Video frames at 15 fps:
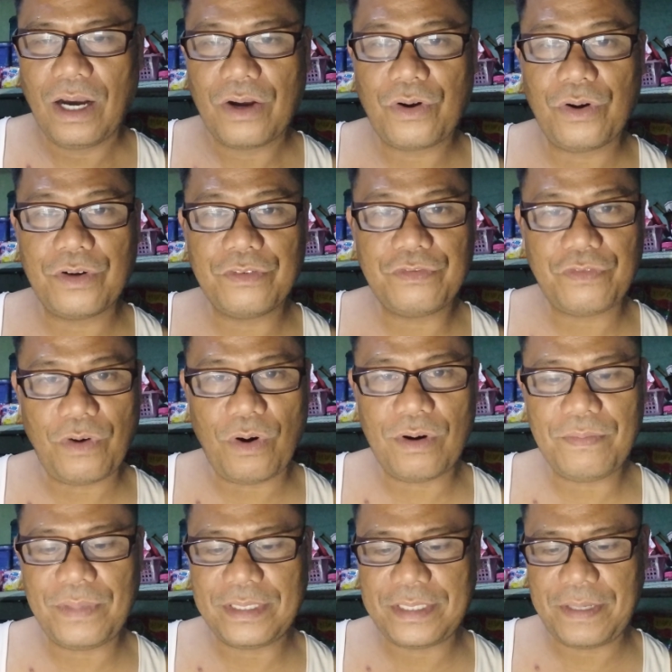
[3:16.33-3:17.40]

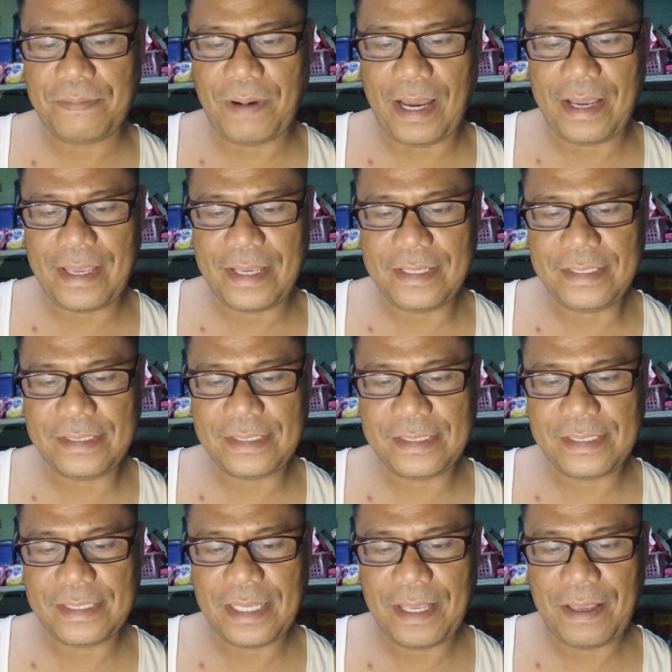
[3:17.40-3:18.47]
conformity
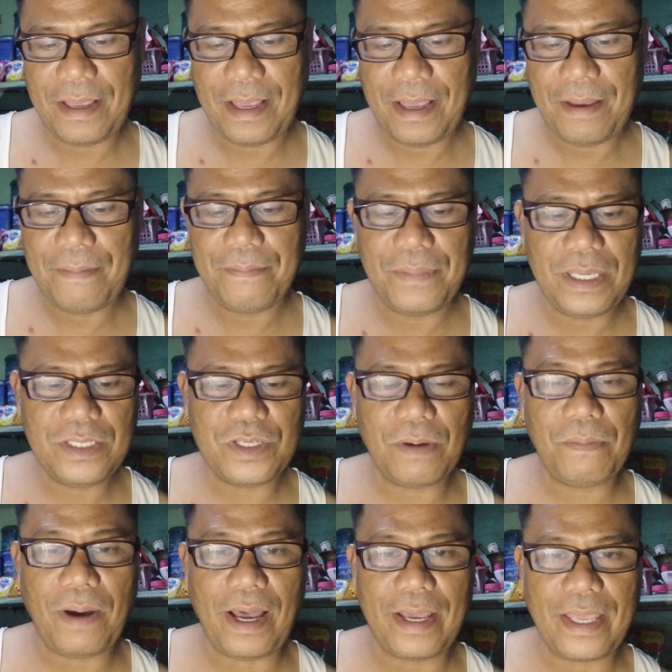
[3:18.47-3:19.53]
bias, media
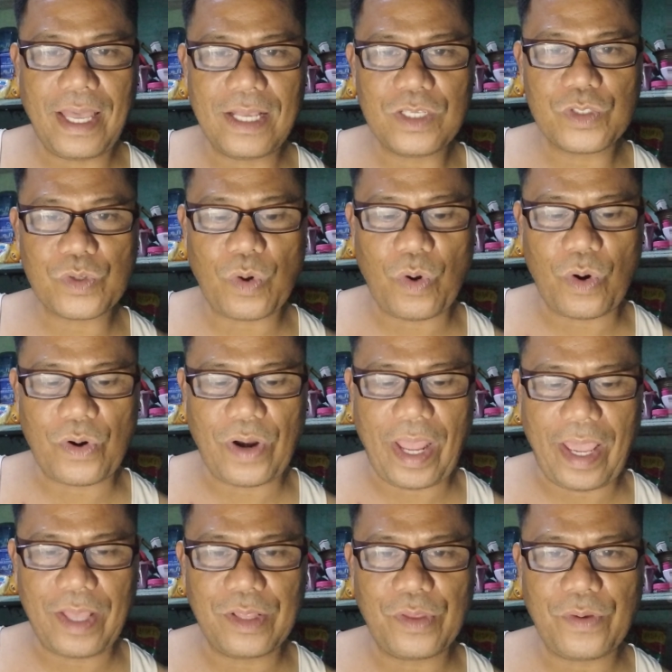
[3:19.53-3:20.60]
bias, or
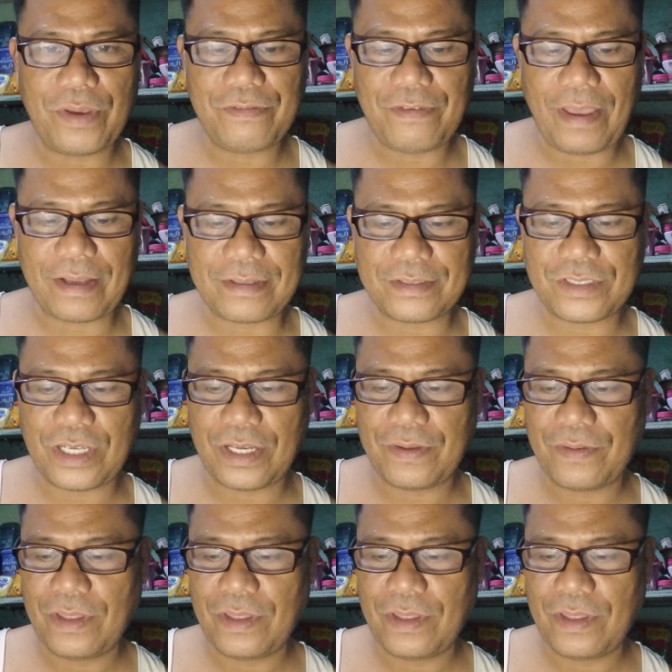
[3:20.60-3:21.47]
halo effect.